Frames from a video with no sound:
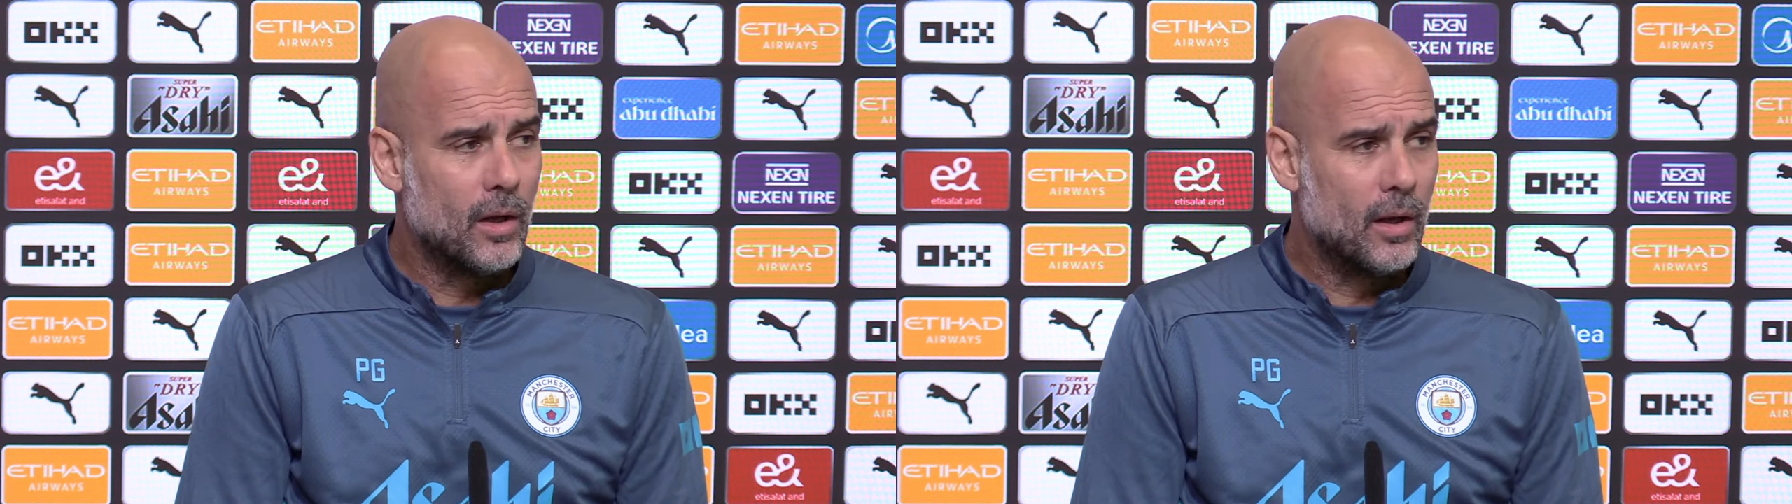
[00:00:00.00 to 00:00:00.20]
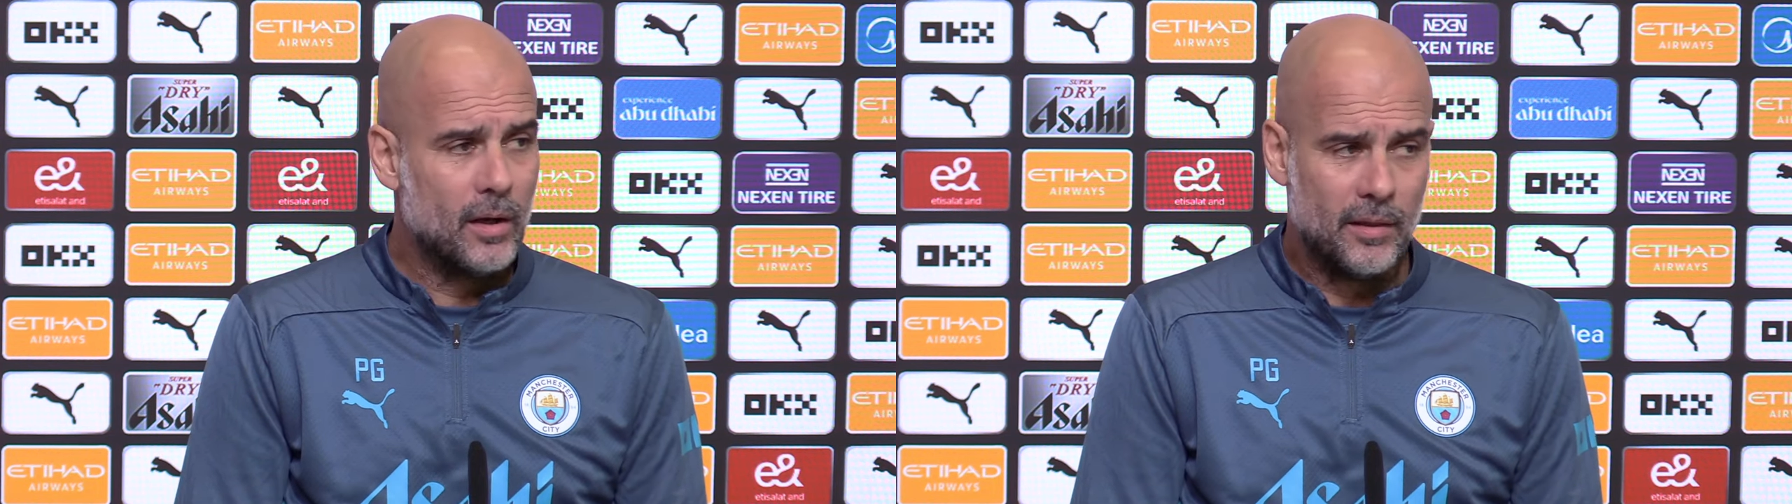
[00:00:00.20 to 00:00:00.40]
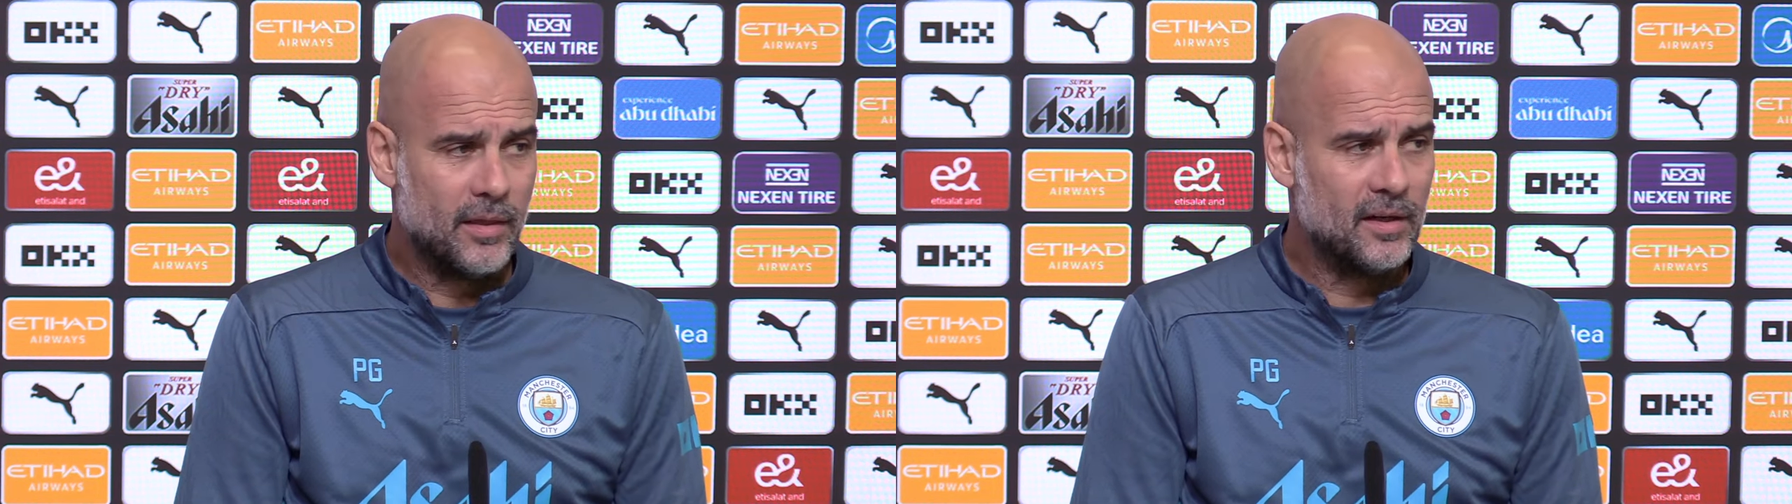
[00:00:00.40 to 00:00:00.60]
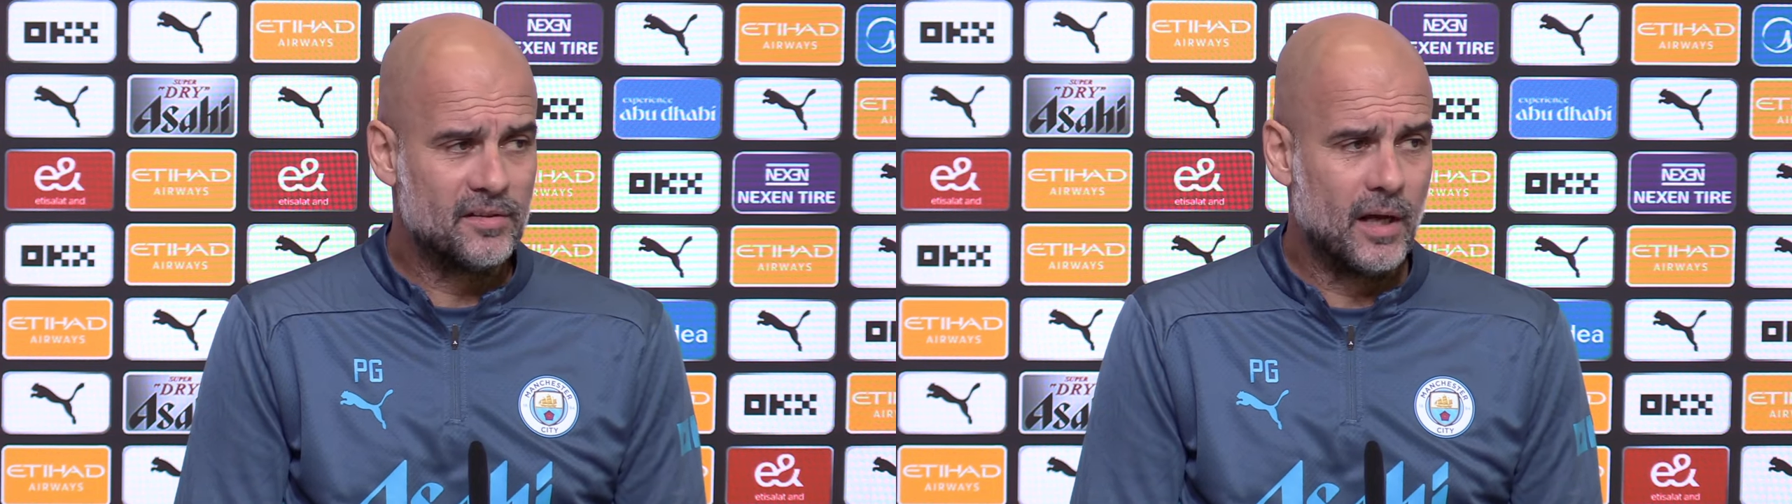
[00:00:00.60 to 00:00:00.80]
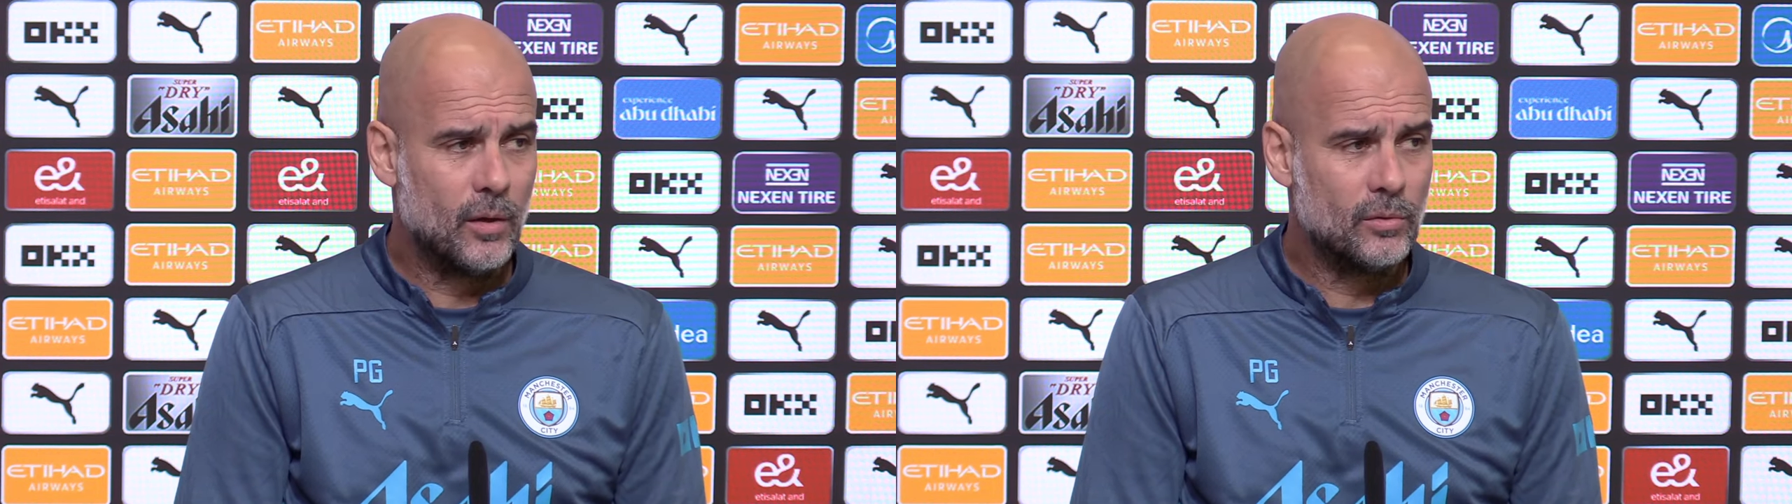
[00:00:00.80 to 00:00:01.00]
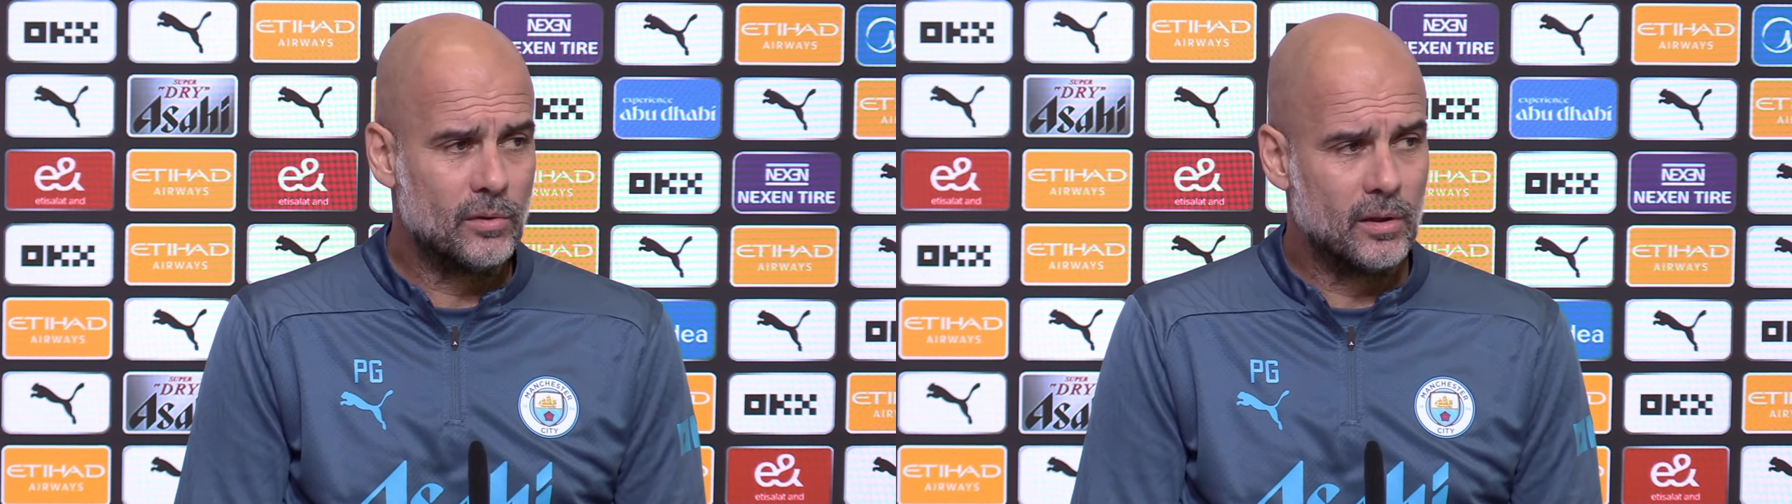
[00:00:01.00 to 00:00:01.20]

Uh, Nathan is out.